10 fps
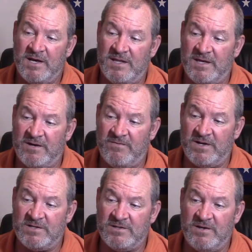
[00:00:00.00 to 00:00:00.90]
And then
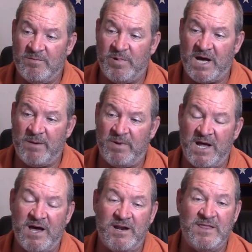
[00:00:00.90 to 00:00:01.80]
eventually you pop it
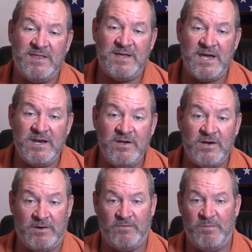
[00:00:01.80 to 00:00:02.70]
out, and then you
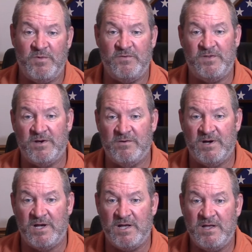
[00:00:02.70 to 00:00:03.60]
can remove the
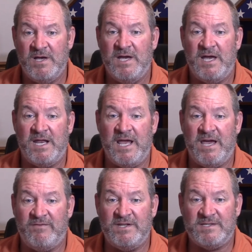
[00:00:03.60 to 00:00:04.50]
grill and
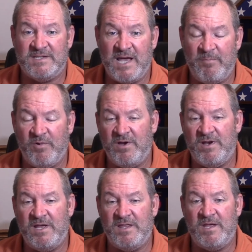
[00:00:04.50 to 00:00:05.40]
have it
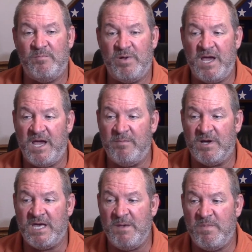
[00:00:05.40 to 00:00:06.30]
separate and then paint.
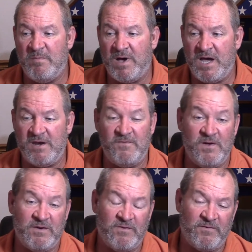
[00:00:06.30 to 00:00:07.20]
But keep in mind, if
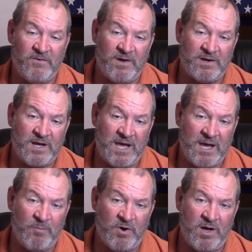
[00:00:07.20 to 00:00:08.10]
you have a front
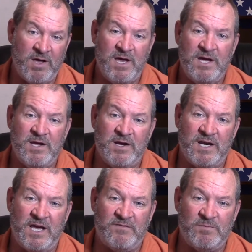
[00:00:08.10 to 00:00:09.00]
camera, you're
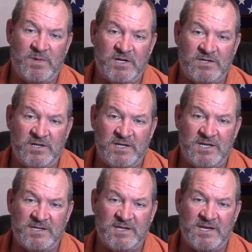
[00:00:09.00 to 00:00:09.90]
going to have to make sure you
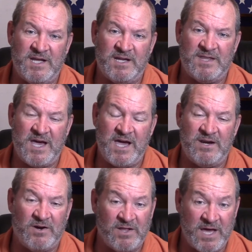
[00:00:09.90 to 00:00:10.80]
disconnect that
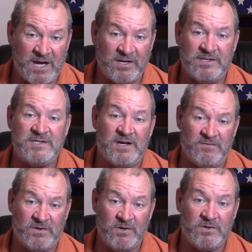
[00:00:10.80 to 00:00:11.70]
and all that good
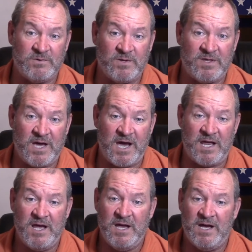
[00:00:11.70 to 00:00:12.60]
stuff that goes with
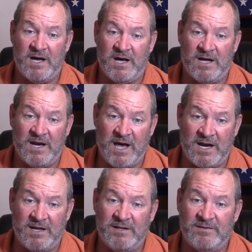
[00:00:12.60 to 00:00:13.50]
that. Uh, a
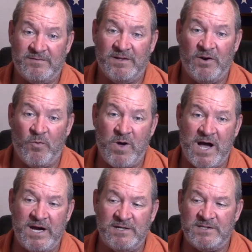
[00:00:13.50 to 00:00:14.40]
lot of little
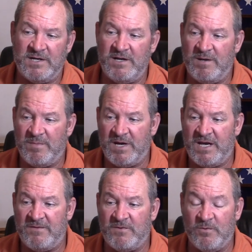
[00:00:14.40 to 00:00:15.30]
wires there you might
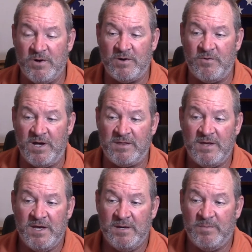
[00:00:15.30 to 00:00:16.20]
have to work with.
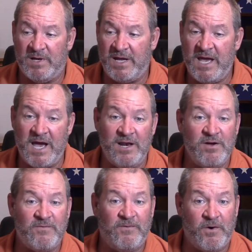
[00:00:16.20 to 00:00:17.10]
But hey, I
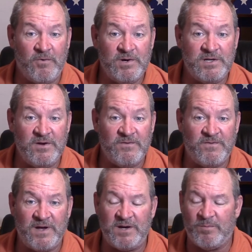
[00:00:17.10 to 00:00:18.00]
look forward to your
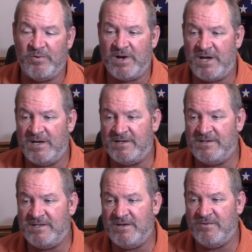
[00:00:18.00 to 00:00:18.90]
final product
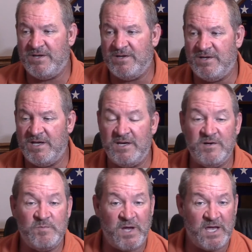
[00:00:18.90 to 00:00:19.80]
to see what you did.
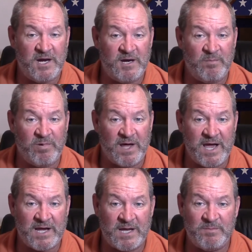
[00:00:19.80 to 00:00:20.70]
You're painting it
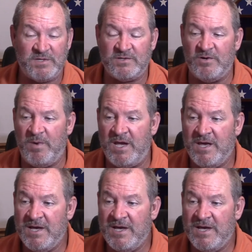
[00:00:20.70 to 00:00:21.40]
black, I'm assuming.